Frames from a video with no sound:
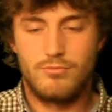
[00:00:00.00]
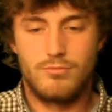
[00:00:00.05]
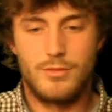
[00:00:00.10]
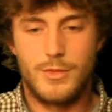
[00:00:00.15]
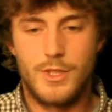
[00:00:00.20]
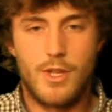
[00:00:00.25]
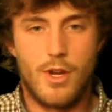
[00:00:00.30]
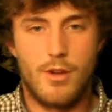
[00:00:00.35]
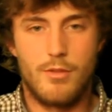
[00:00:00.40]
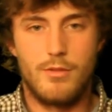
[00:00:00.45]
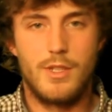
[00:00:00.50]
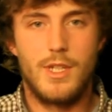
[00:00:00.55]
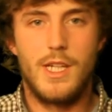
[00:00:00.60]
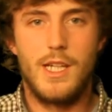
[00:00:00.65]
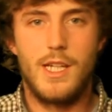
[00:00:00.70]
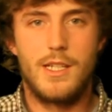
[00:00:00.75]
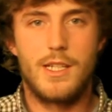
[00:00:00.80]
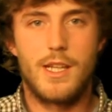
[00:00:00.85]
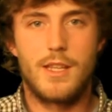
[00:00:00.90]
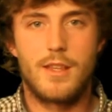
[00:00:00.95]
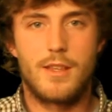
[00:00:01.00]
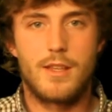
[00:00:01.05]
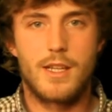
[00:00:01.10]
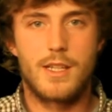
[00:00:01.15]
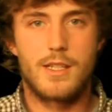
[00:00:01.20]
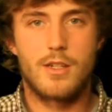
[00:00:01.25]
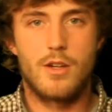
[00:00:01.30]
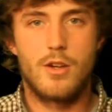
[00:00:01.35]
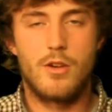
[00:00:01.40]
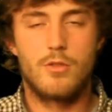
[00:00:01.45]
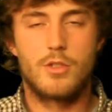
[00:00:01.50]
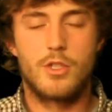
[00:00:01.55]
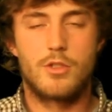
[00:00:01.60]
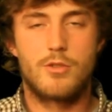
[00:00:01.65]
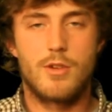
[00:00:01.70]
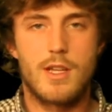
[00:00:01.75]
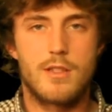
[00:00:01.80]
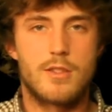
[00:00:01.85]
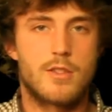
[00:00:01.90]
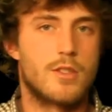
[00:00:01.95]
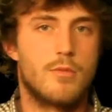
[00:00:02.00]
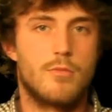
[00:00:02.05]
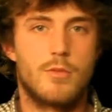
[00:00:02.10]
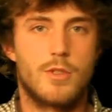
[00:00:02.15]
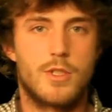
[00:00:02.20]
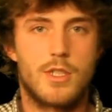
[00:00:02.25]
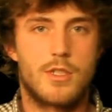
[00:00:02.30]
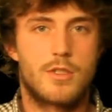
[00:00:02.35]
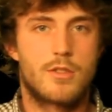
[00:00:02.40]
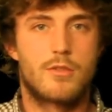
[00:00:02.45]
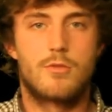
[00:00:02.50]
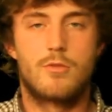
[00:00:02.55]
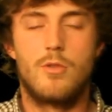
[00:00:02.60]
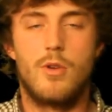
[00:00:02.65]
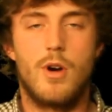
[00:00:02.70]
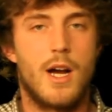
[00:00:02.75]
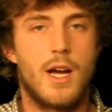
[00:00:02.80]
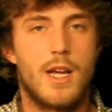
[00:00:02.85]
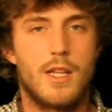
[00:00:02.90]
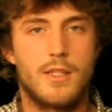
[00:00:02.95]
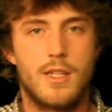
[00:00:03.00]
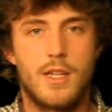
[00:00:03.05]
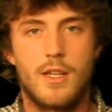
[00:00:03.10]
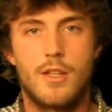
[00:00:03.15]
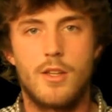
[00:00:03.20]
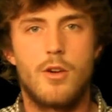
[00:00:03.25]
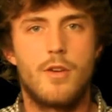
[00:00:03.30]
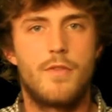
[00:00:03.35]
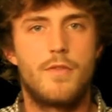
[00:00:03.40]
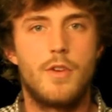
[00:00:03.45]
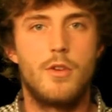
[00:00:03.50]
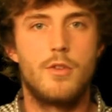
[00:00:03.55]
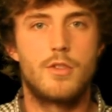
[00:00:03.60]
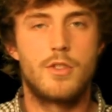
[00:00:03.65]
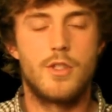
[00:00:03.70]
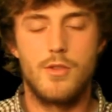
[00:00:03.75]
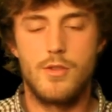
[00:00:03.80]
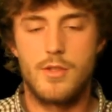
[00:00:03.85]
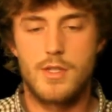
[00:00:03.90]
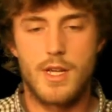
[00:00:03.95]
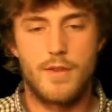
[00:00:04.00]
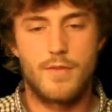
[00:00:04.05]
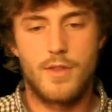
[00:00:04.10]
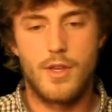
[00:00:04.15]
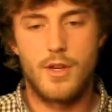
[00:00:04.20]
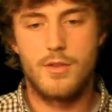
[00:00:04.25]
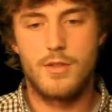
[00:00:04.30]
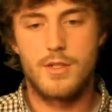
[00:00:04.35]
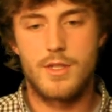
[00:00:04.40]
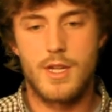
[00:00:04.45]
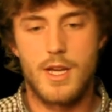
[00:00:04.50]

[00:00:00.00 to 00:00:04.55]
you don't need anything to hold your trousers up, which is quite handy. I know a few suits have those